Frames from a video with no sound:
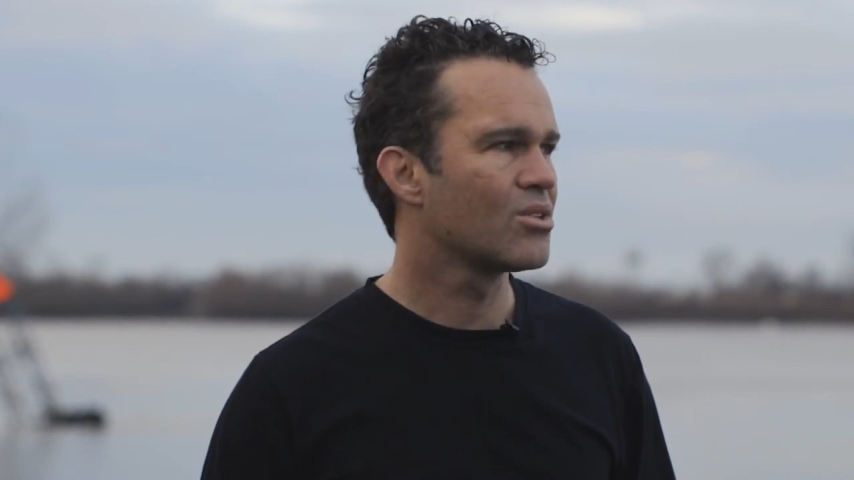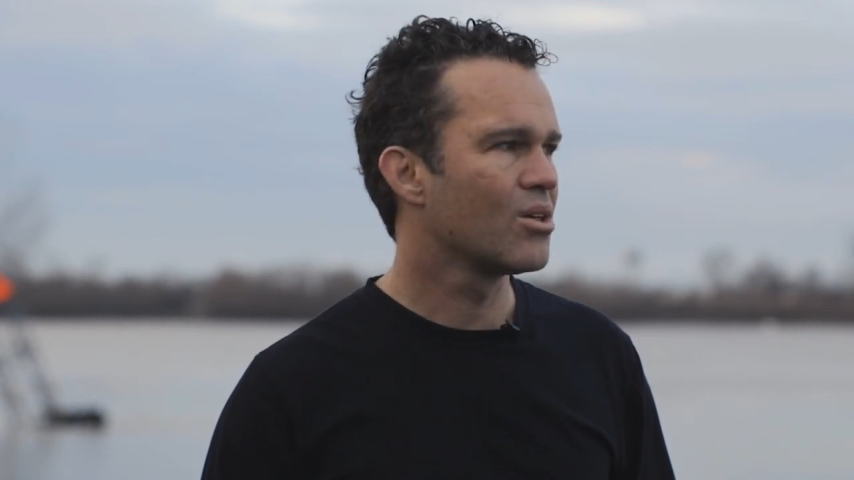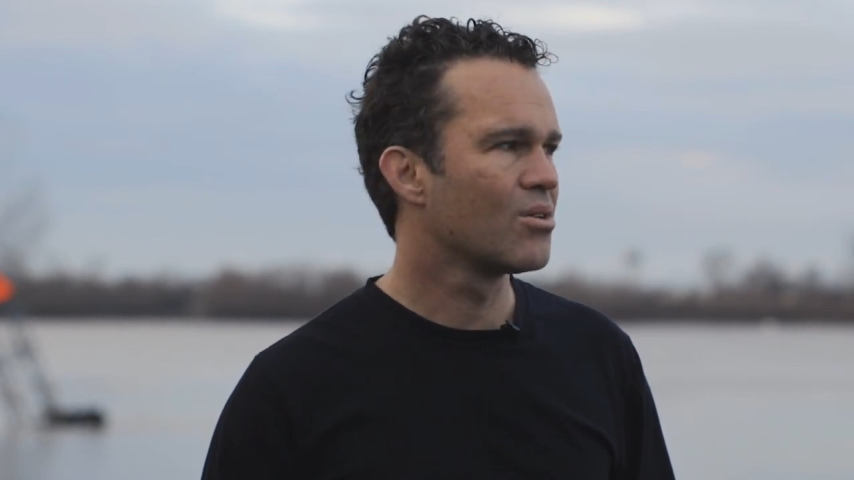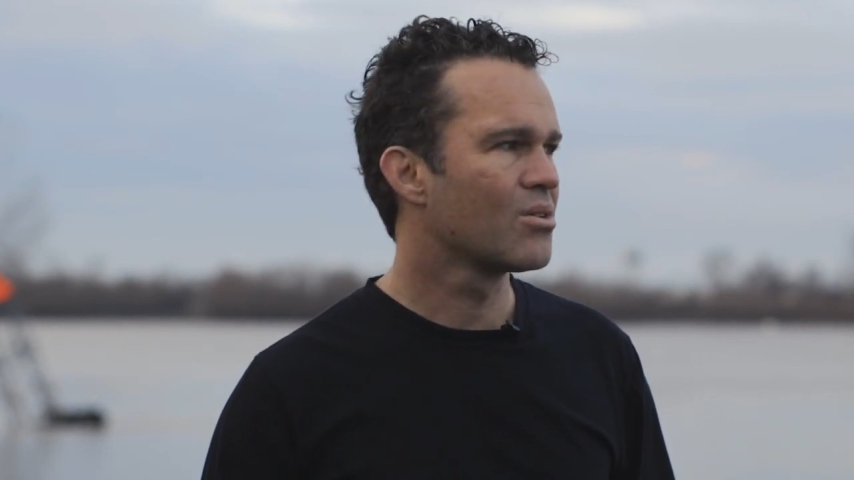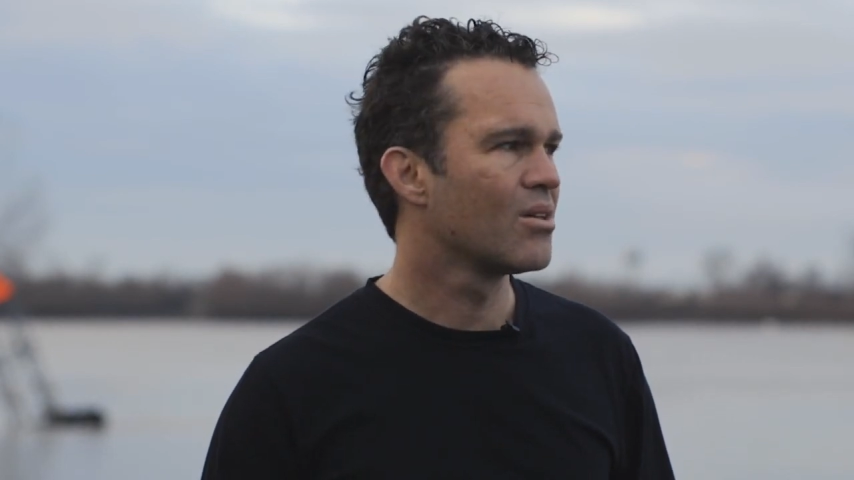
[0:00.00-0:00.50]
So
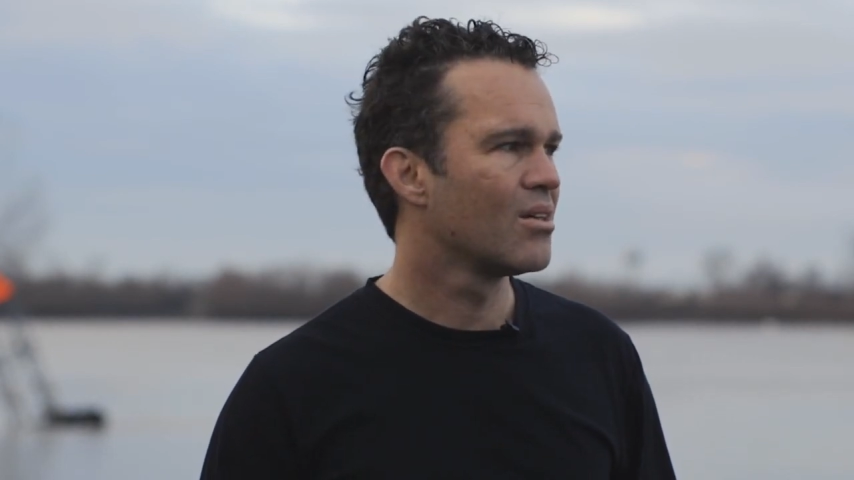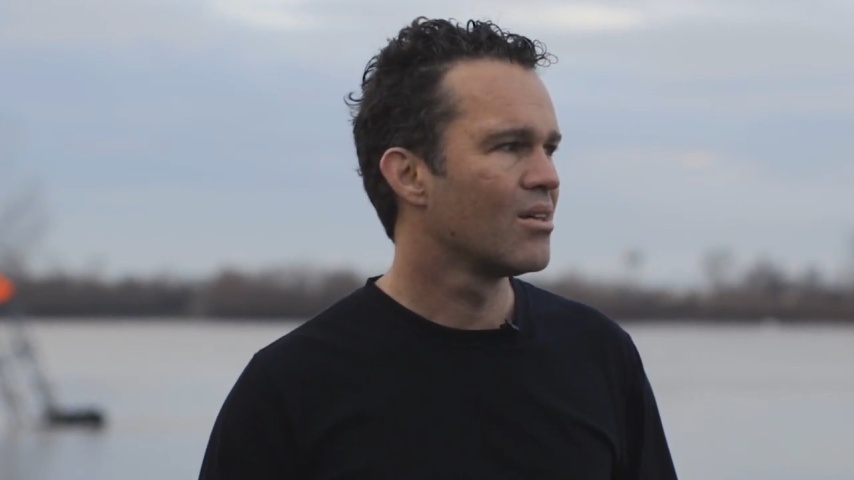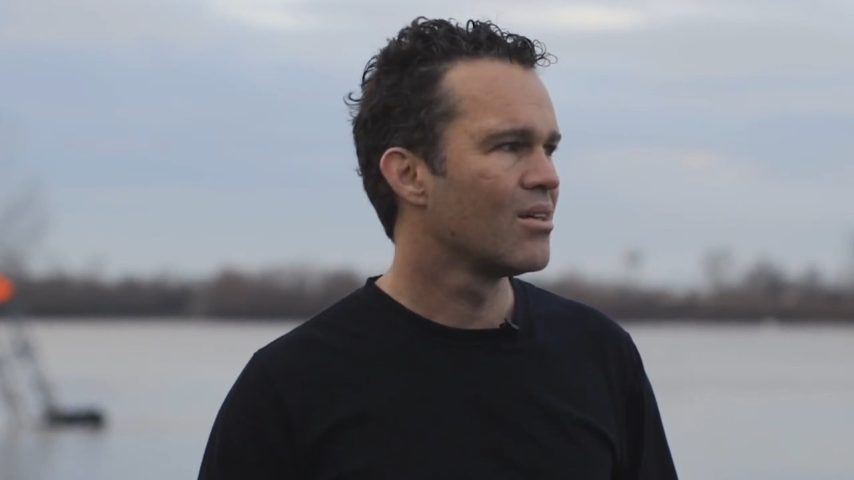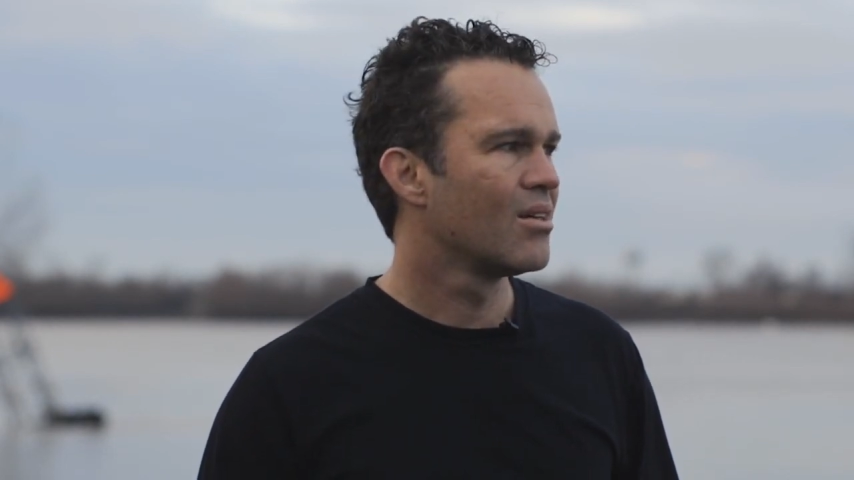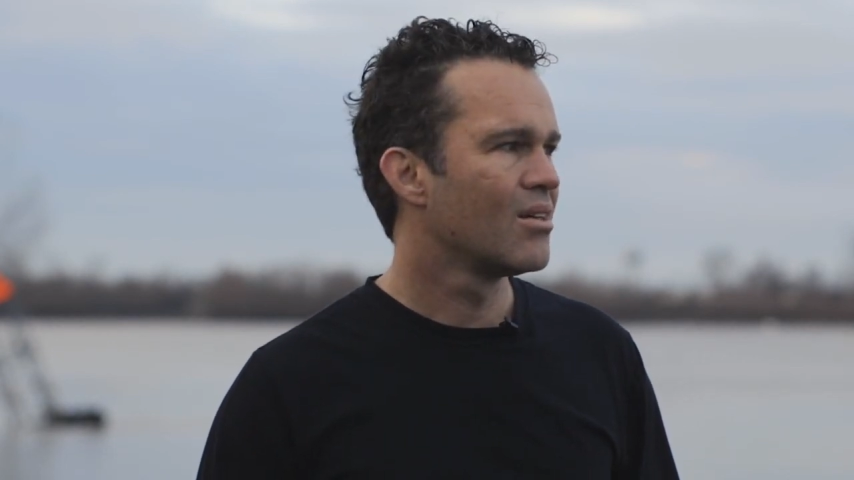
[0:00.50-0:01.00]

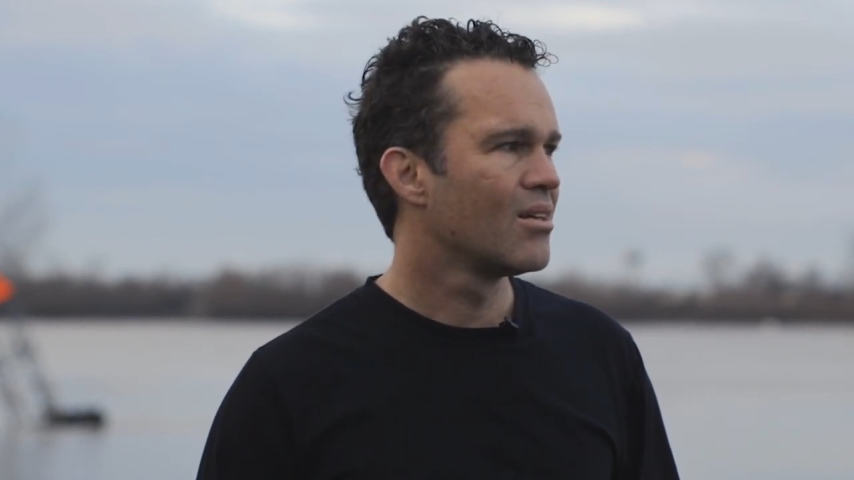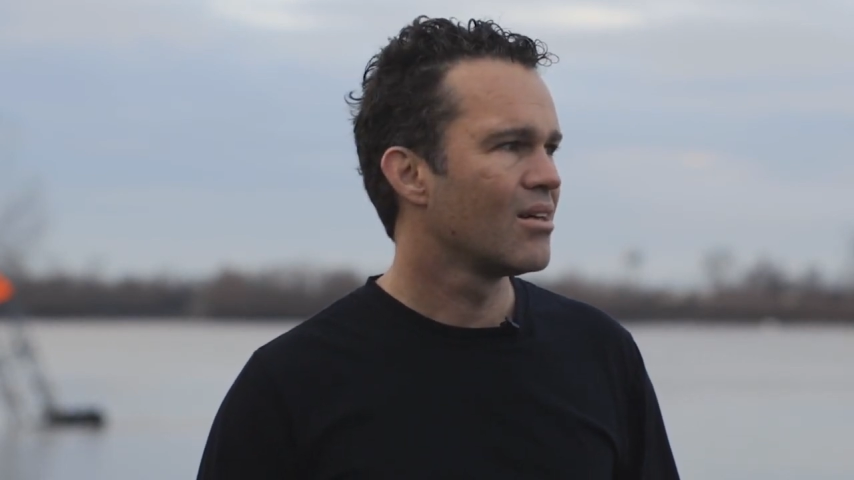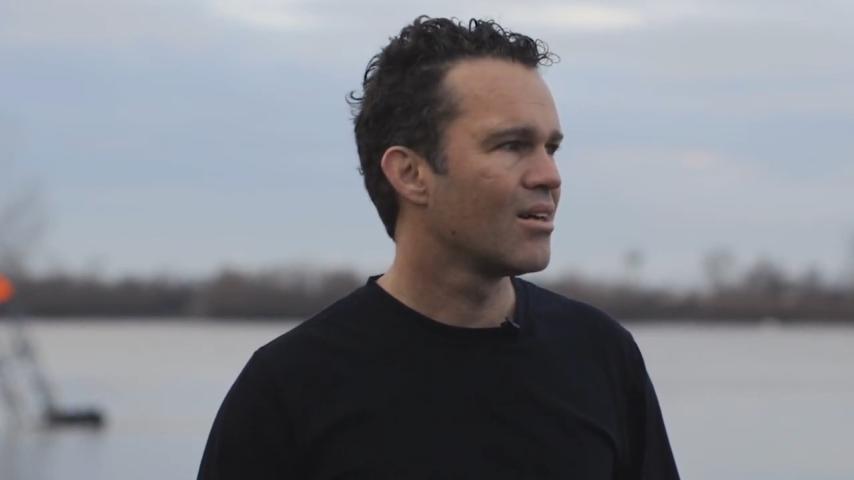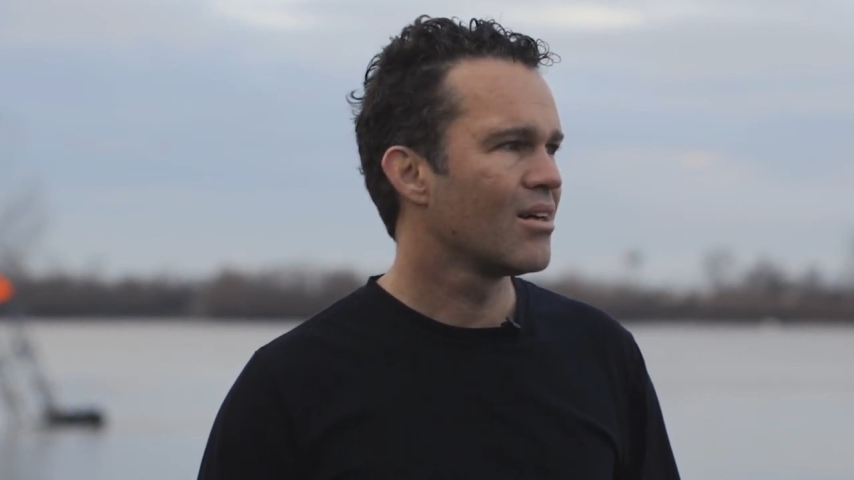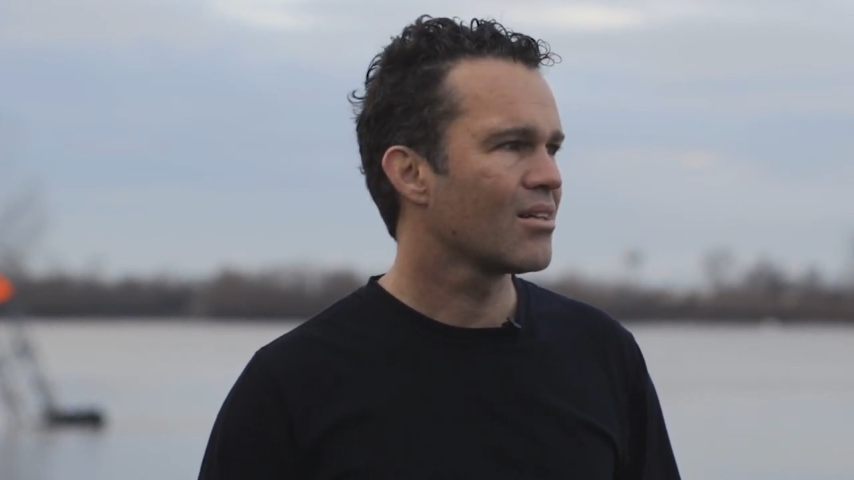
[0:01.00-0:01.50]

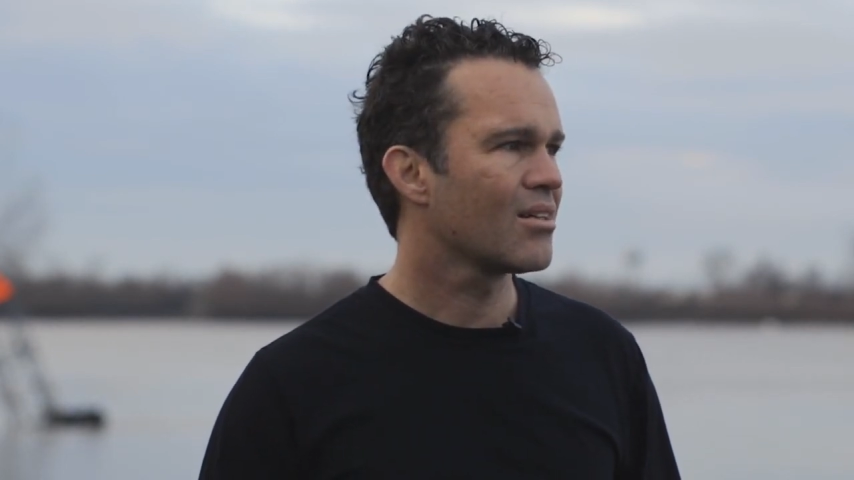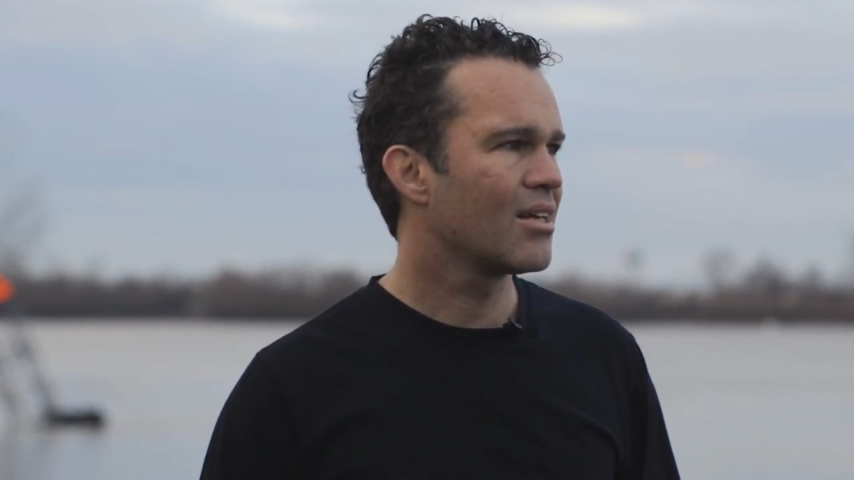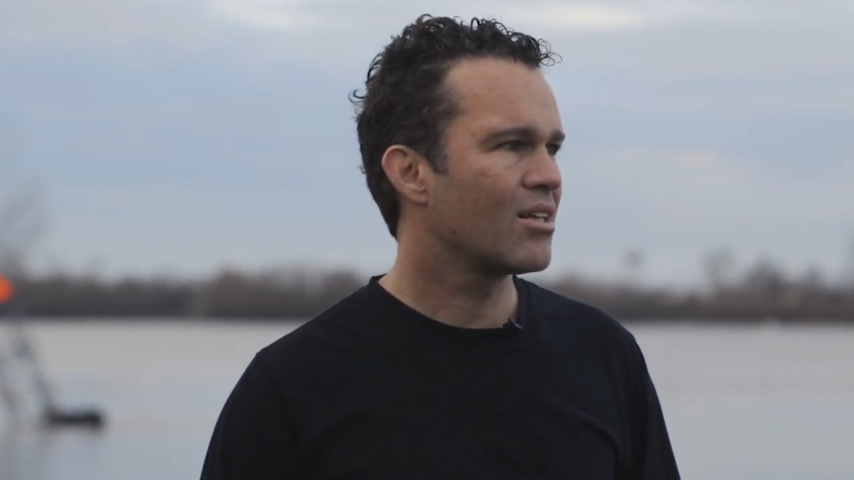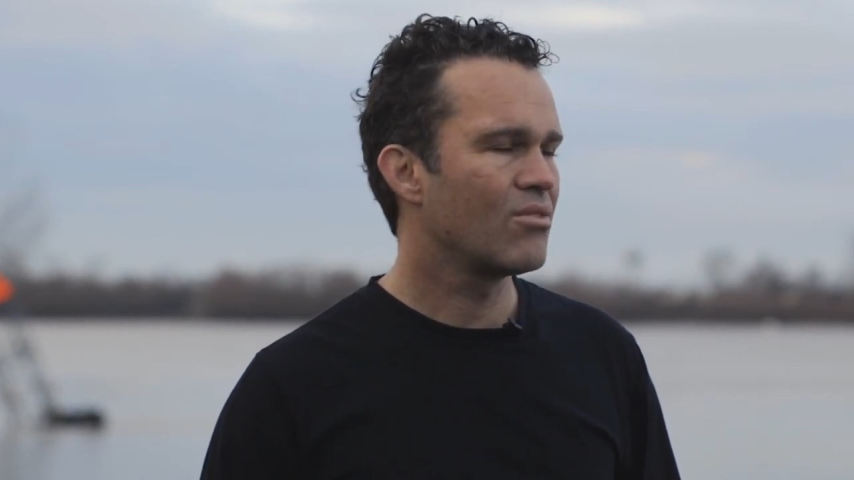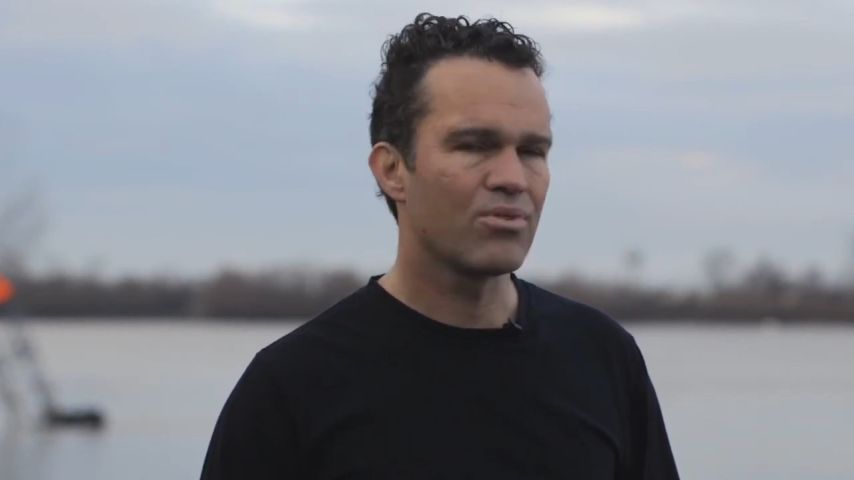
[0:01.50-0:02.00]
uh,
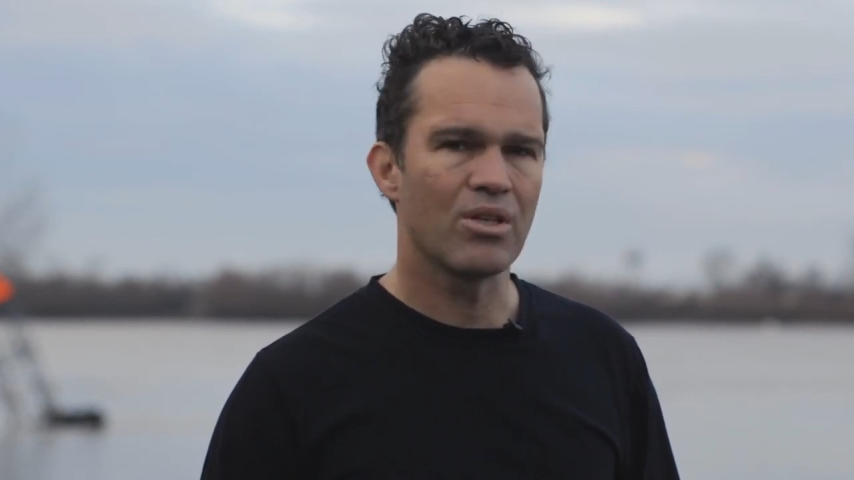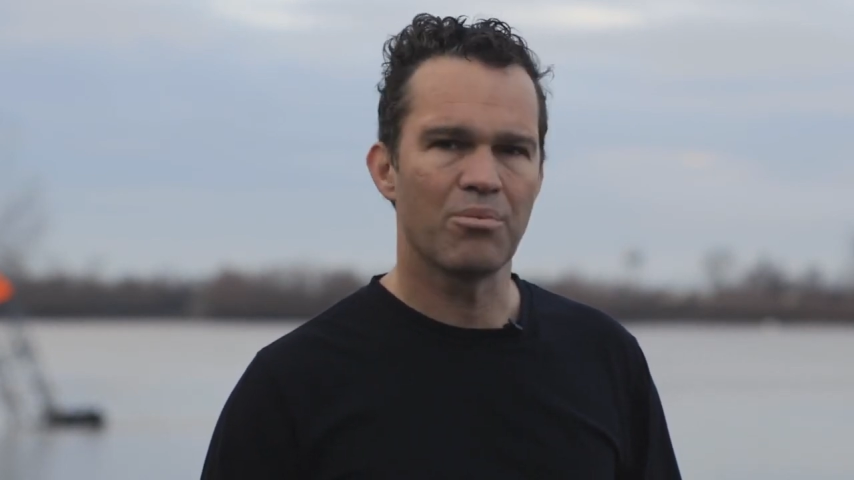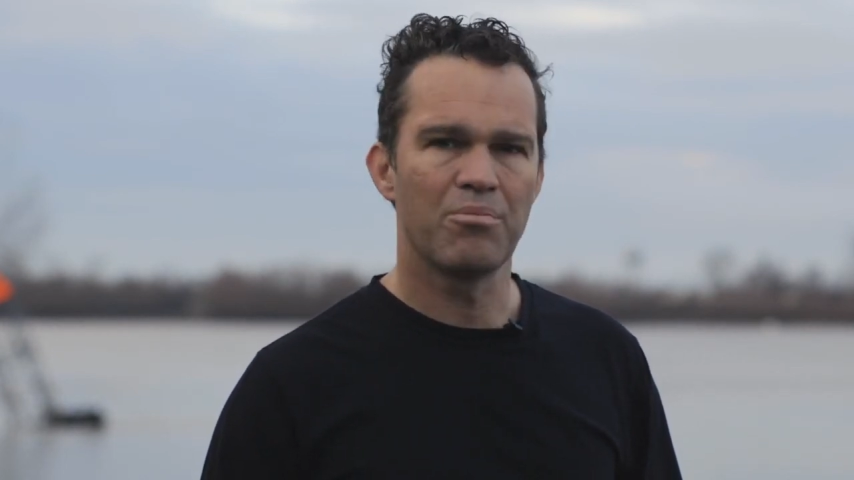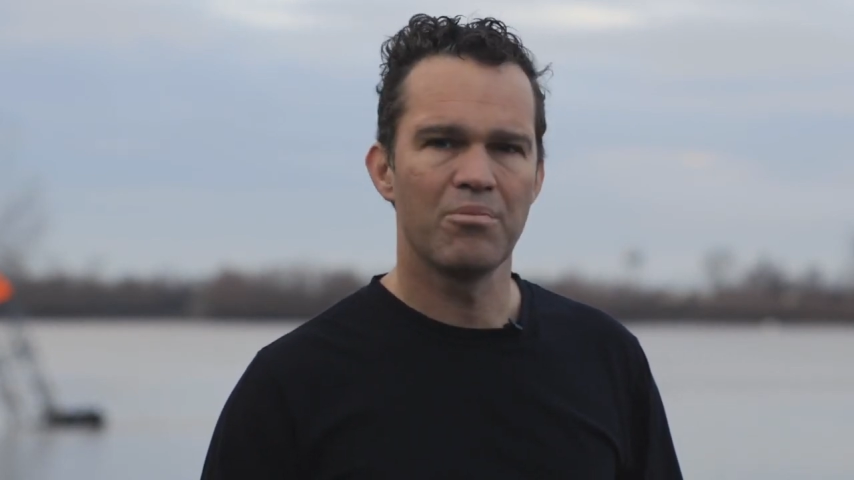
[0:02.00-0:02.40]
thank you for your